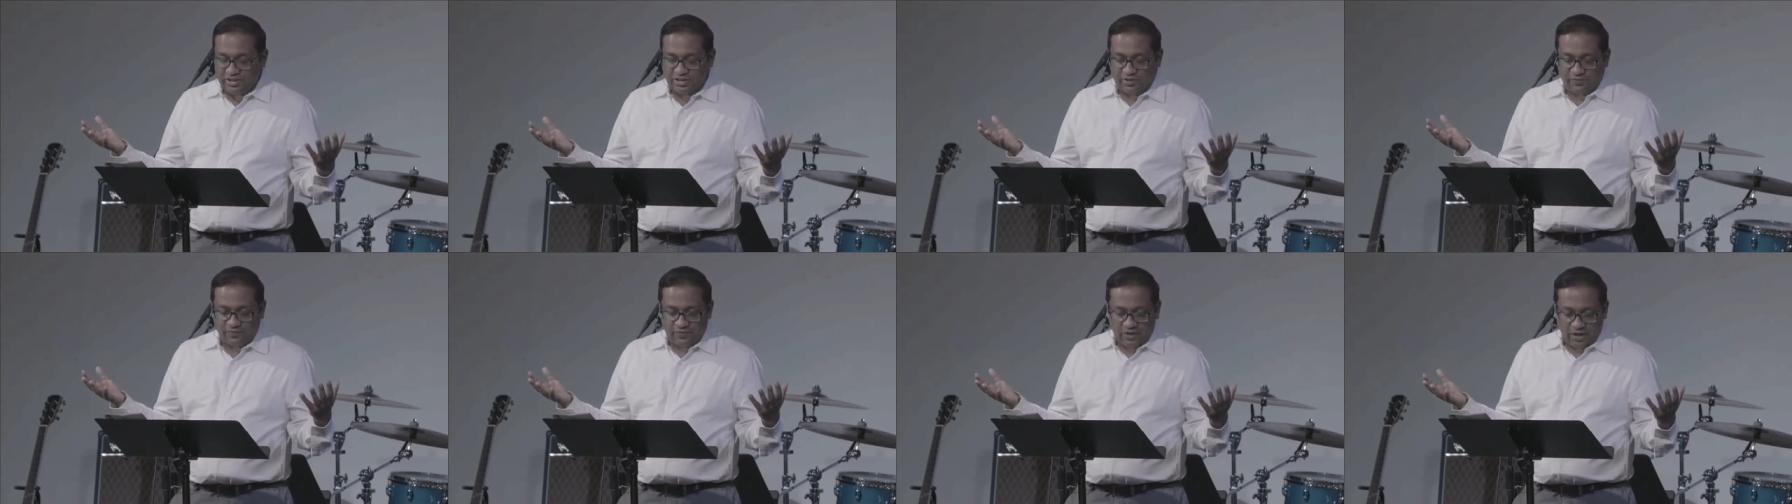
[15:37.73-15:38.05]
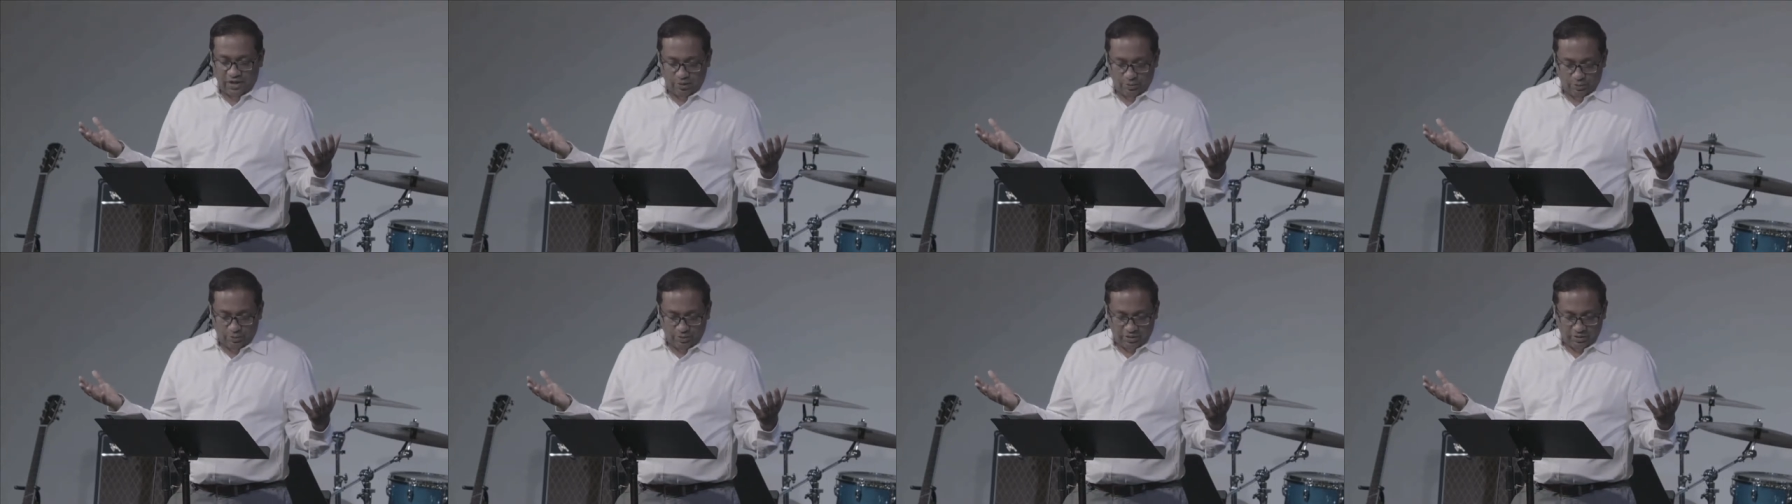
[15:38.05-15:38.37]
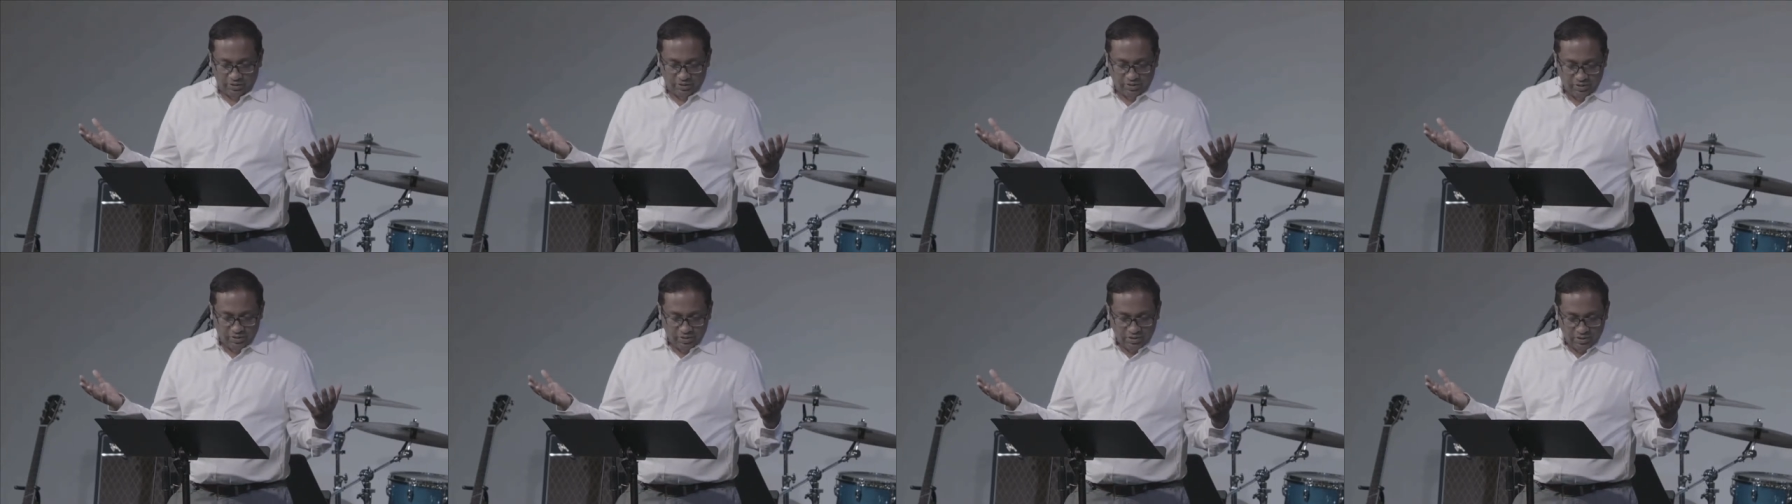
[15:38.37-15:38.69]
the following,
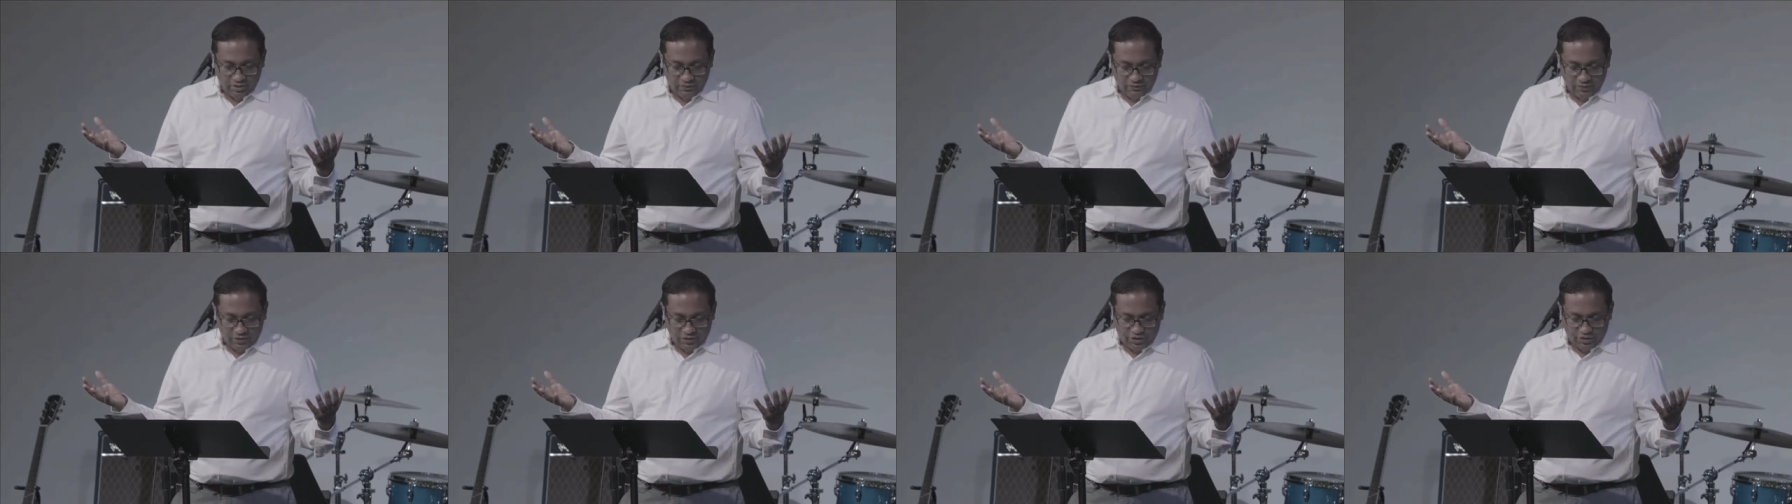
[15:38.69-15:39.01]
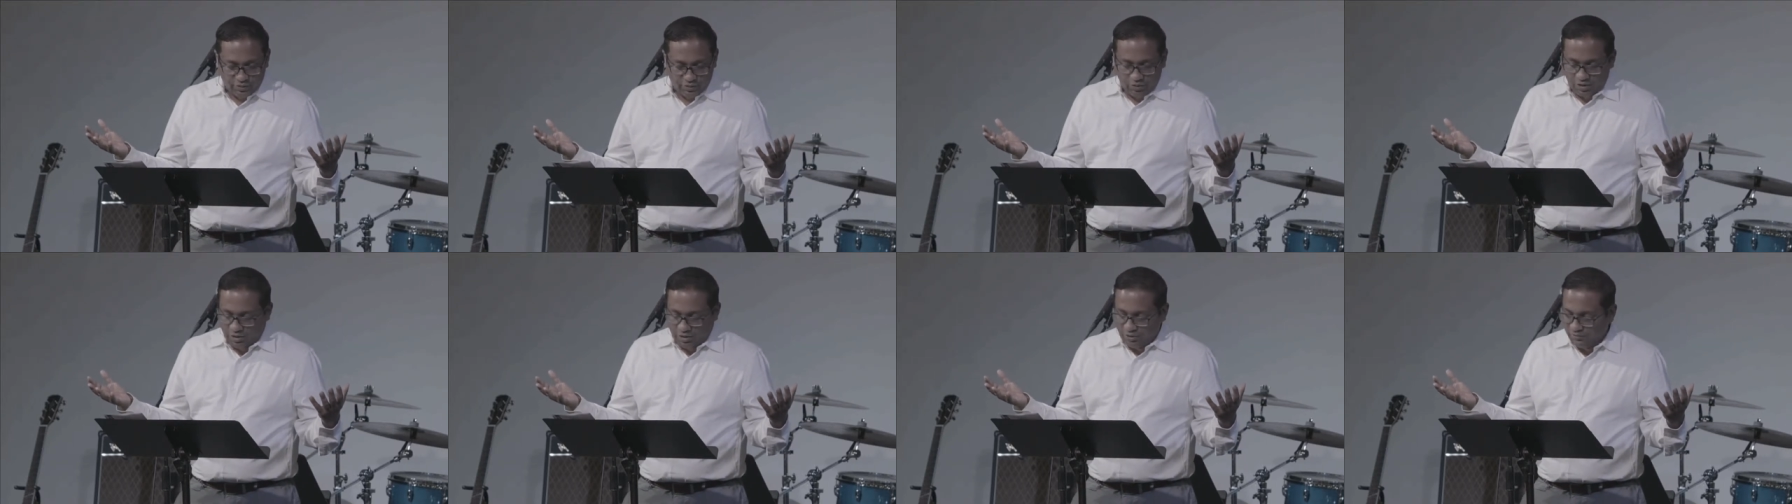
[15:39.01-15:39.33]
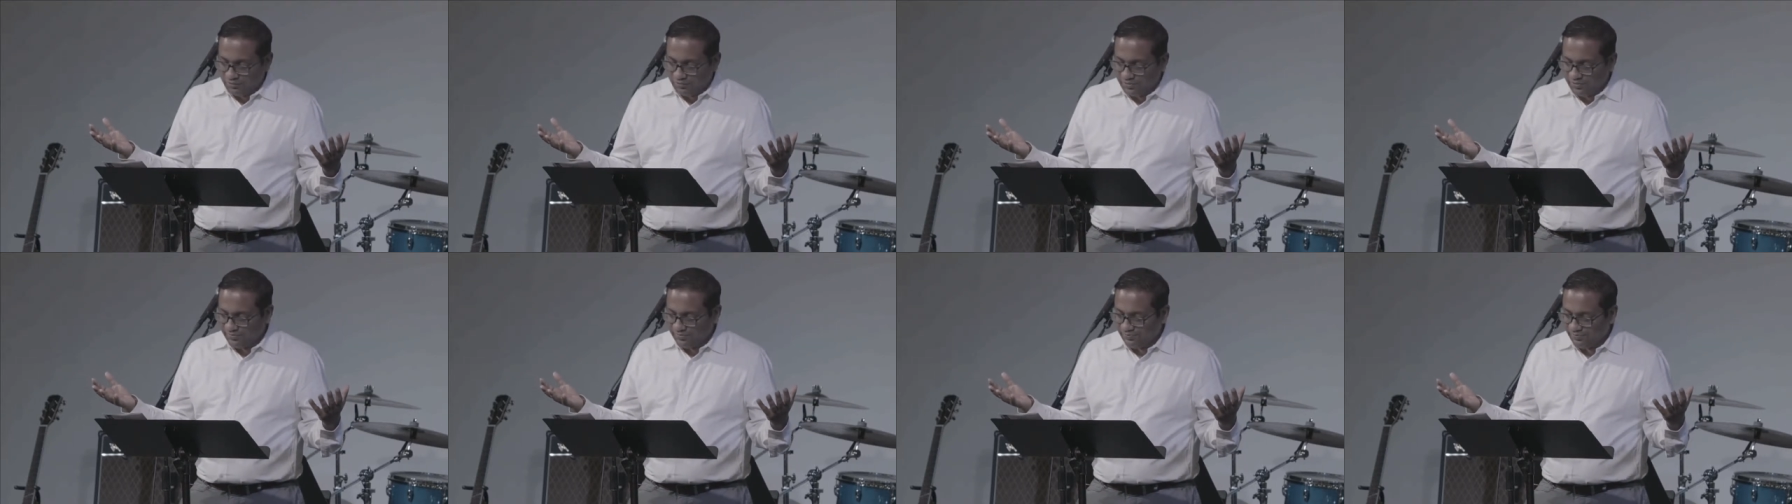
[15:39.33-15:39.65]
verse
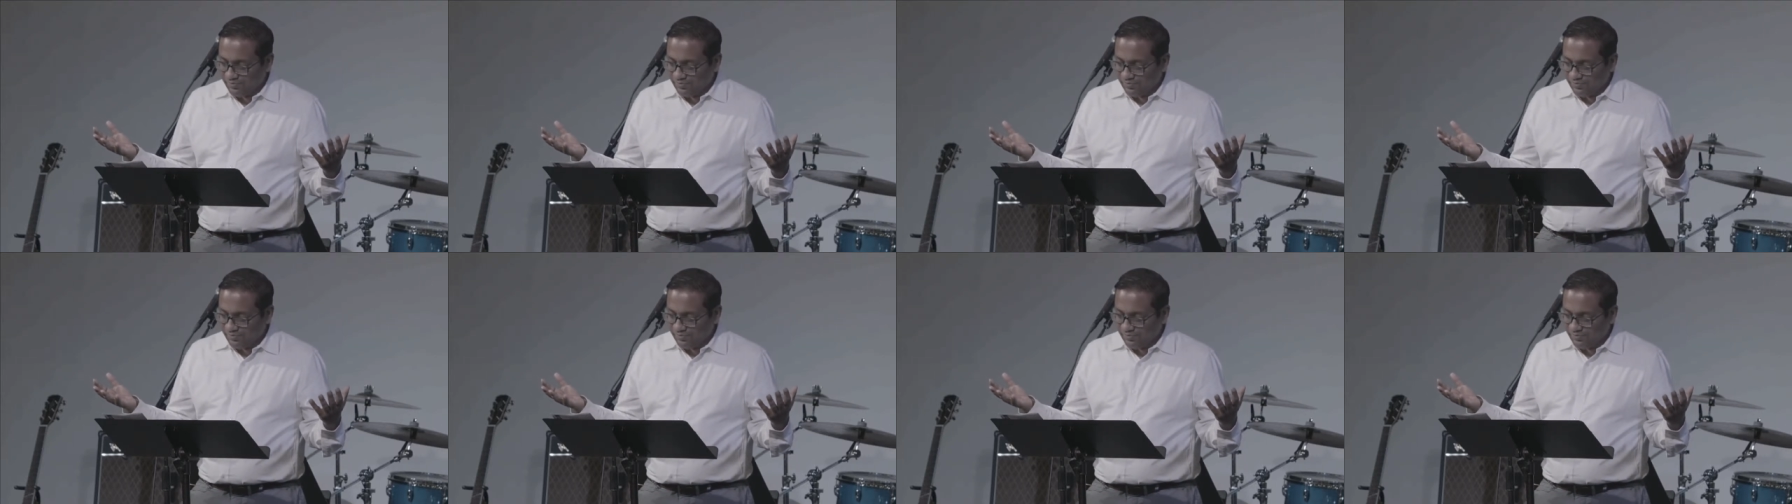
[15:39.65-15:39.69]
12.